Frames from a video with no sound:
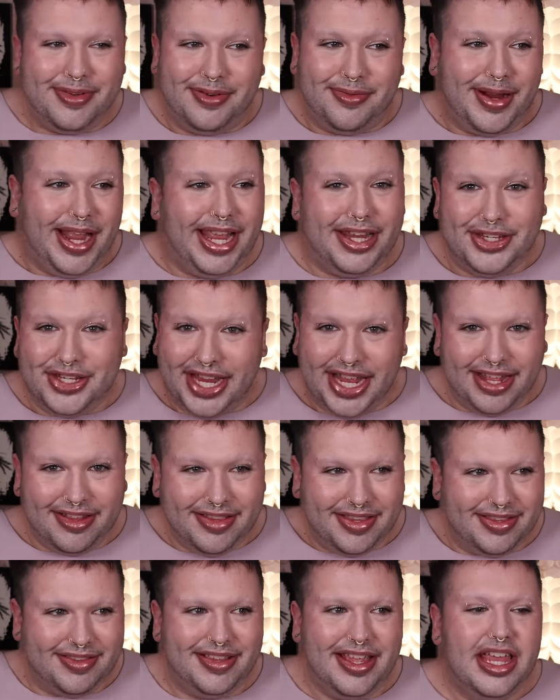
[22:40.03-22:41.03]
gray
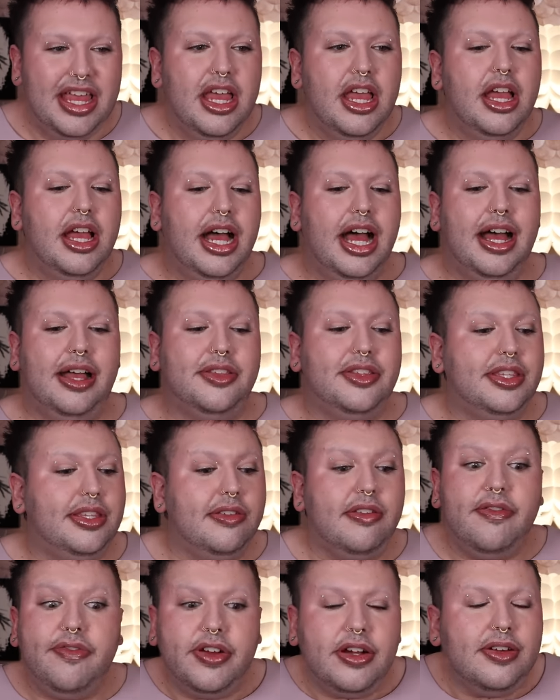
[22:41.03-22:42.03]
shades uh
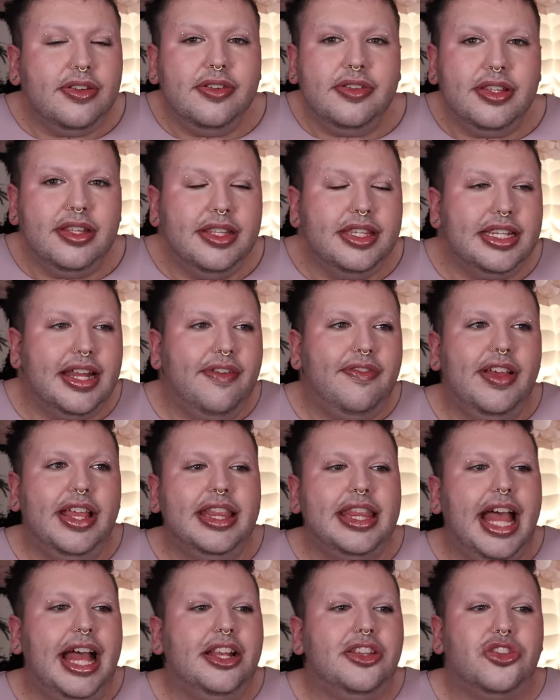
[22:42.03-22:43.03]
silvers and stuff
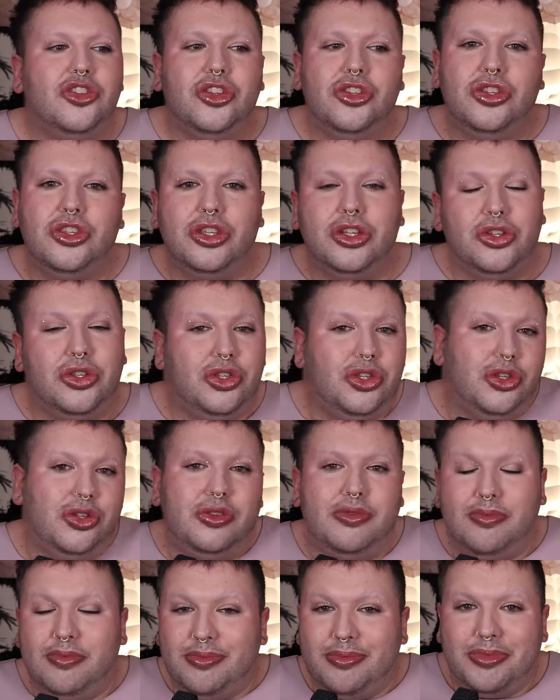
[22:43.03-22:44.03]
like that to, to,
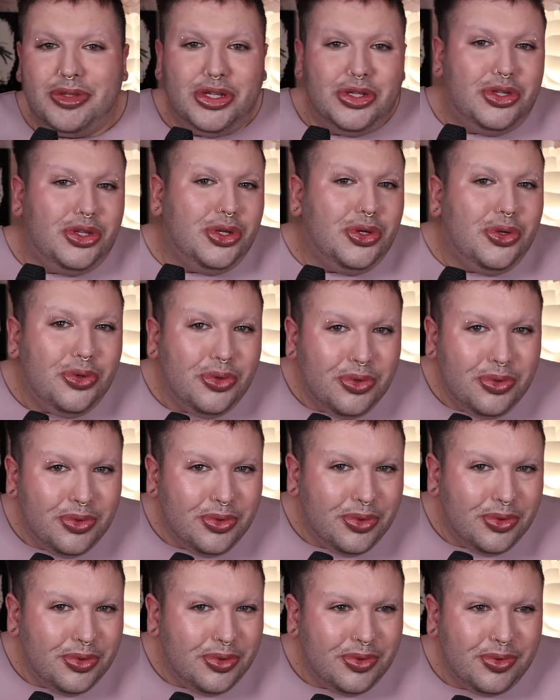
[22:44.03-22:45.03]
to
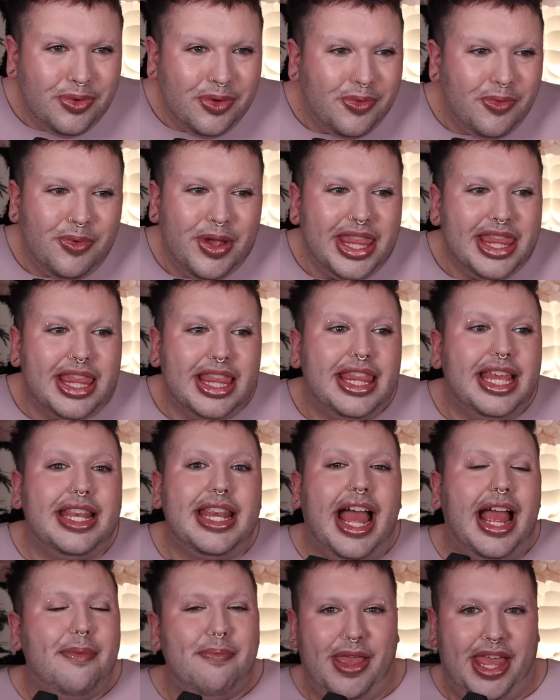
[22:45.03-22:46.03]
do with the
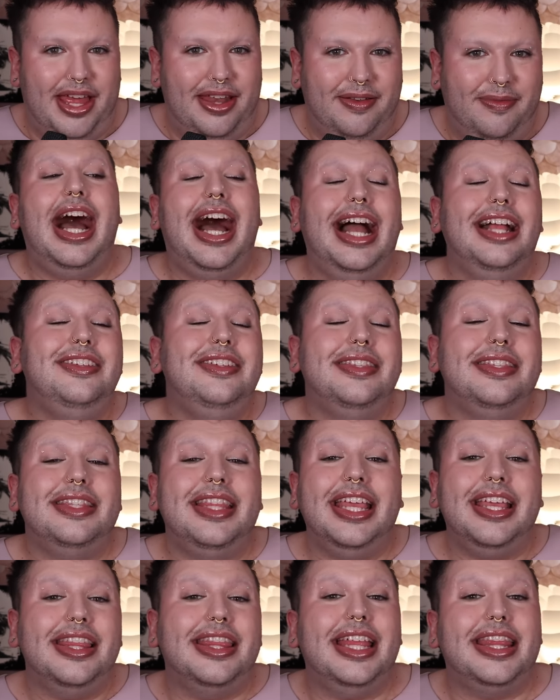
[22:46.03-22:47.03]
nine pan. I just
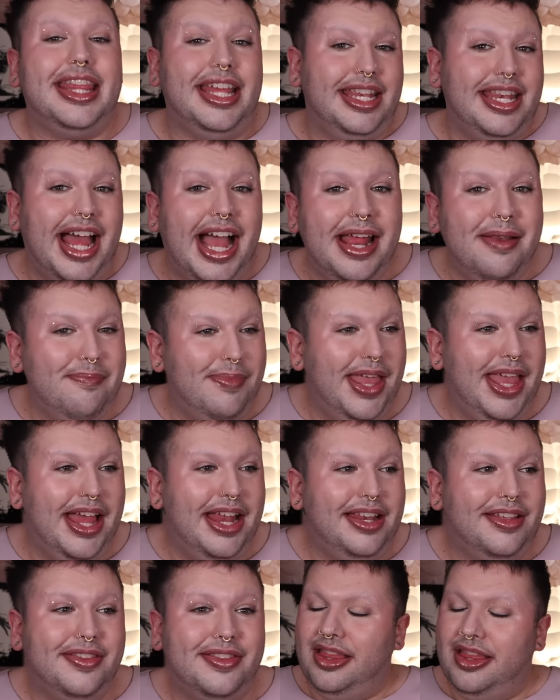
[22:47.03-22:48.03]
think that the nine
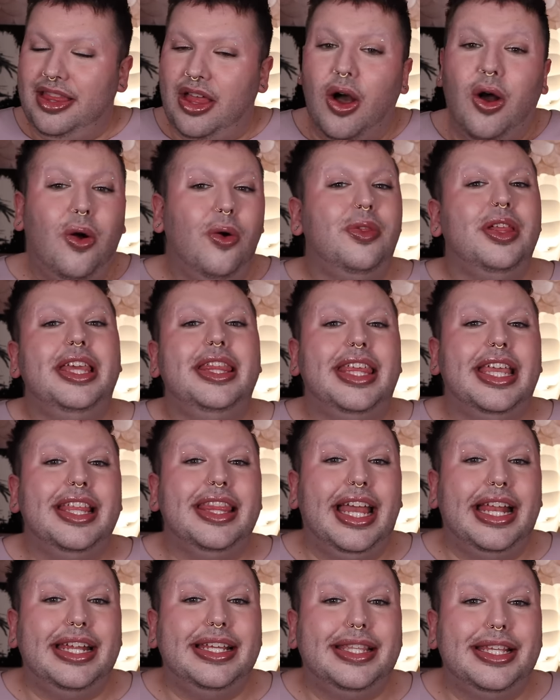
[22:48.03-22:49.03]
pan is the only thing
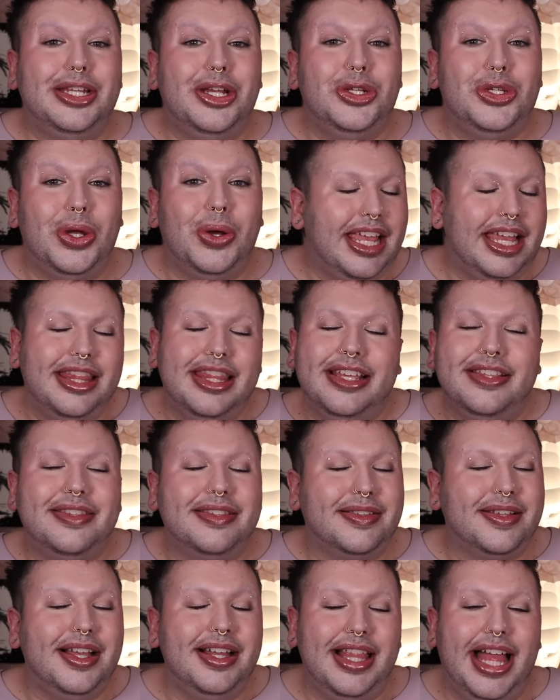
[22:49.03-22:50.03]
that isn't a joke in
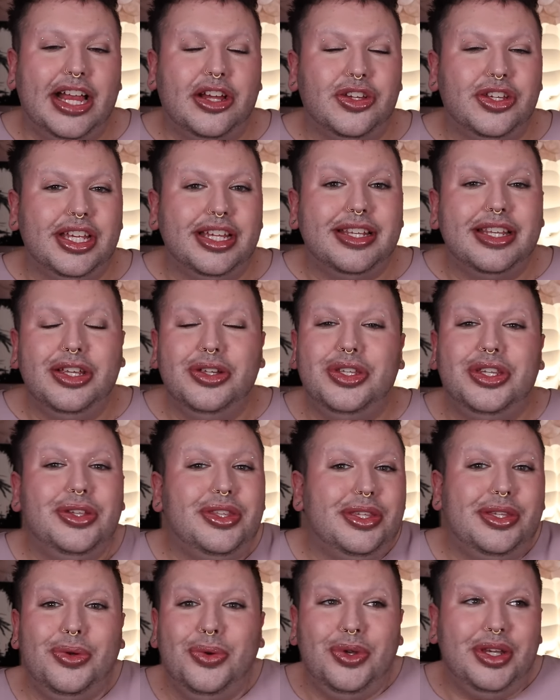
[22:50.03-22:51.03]
this collection. You
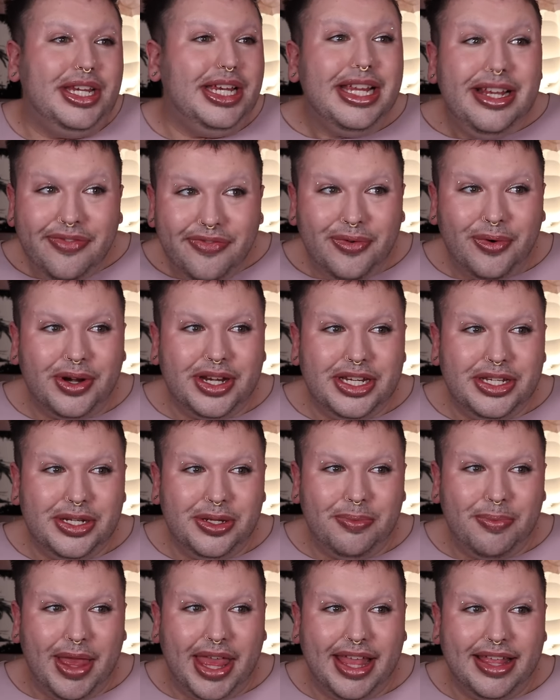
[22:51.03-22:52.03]
just don't need
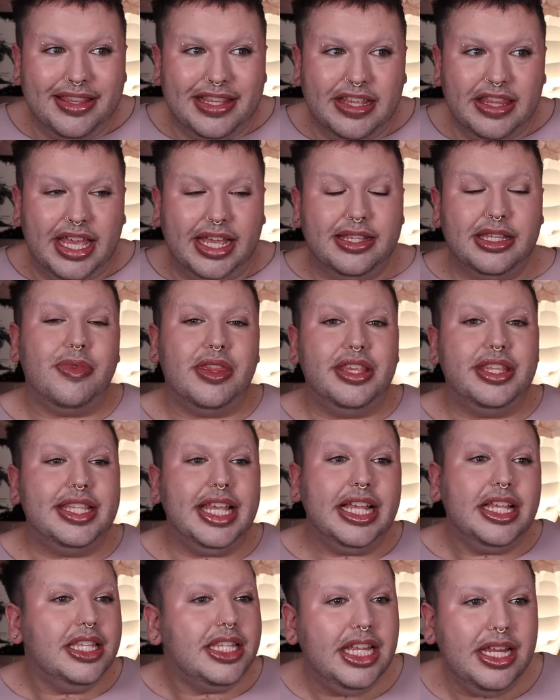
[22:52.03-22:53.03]
42 pans of this. The
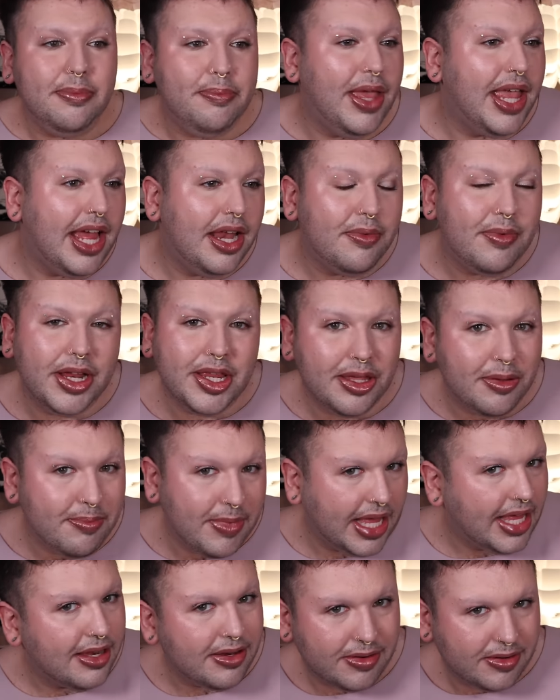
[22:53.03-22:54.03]
16 pan one, you might,